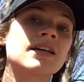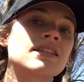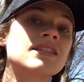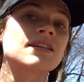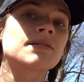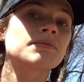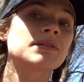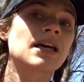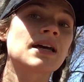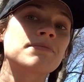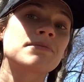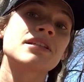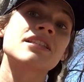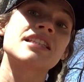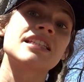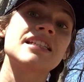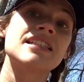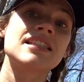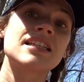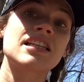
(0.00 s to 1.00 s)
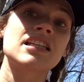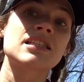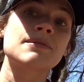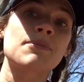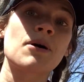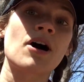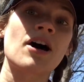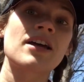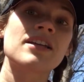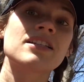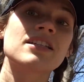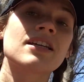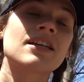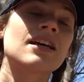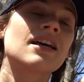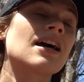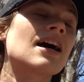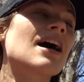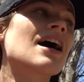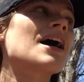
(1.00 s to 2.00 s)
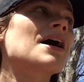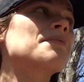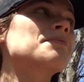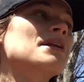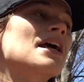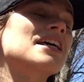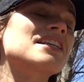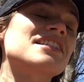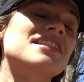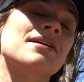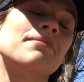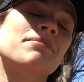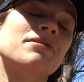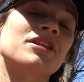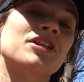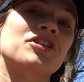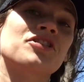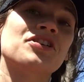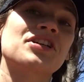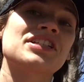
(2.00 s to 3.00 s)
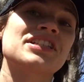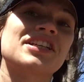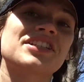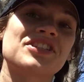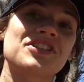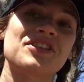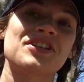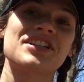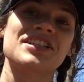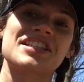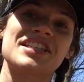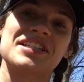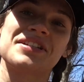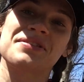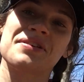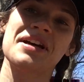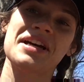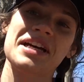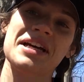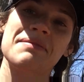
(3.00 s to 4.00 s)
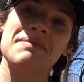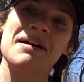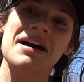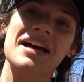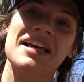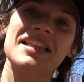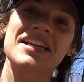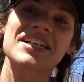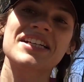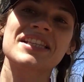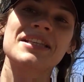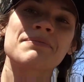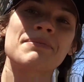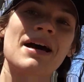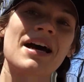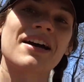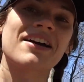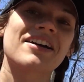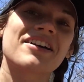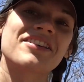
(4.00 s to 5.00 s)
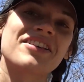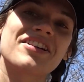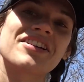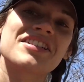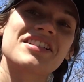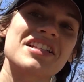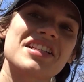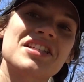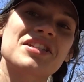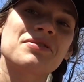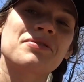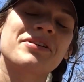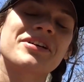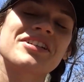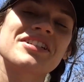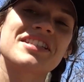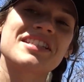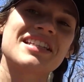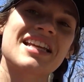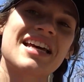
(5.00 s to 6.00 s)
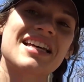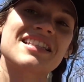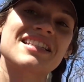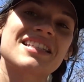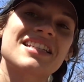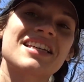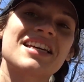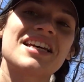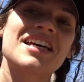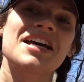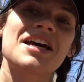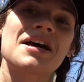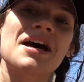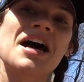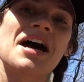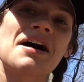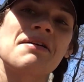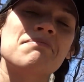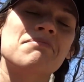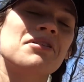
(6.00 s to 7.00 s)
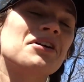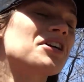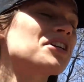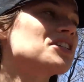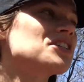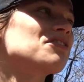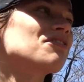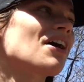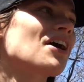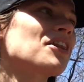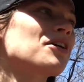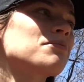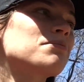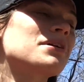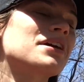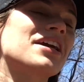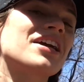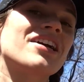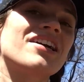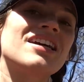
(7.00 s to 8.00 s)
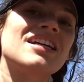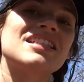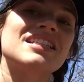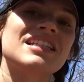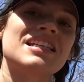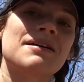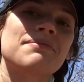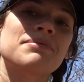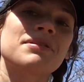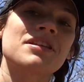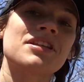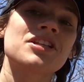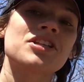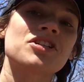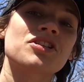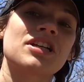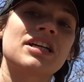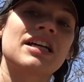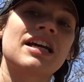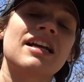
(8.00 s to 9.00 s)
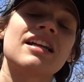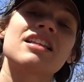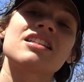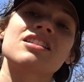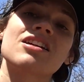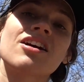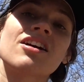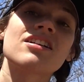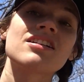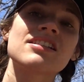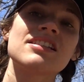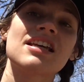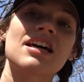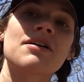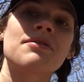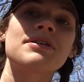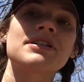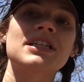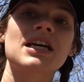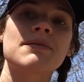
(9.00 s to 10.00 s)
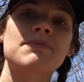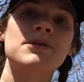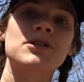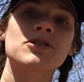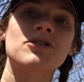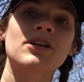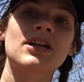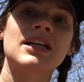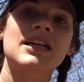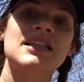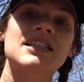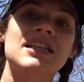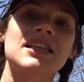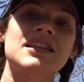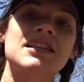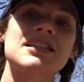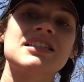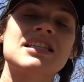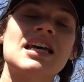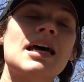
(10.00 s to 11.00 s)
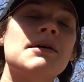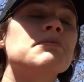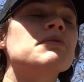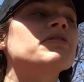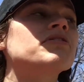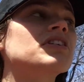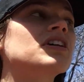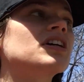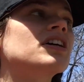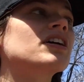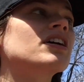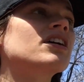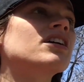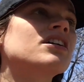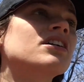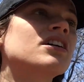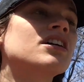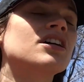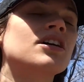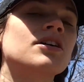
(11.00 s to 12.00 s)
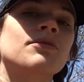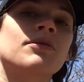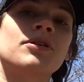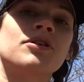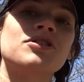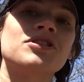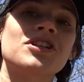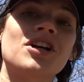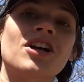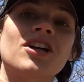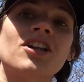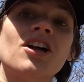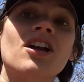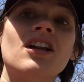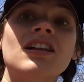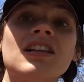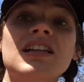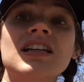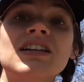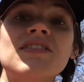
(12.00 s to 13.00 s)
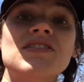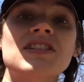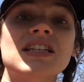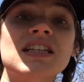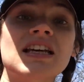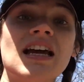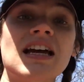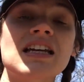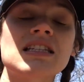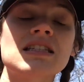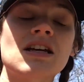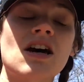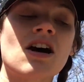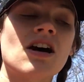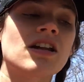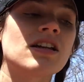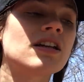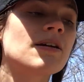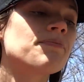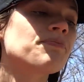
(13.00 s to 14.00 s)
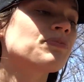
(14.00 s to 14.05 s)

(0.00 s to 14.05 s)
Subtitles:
Sometimes it's easy to spot nests up in the trees. As you can see way up high there in the background, there is a squirrel's nest perched rather precariously up in the tree, and it's hard to tell what type of tree it is at this time of year, and there's not a lot of leaves to guess on.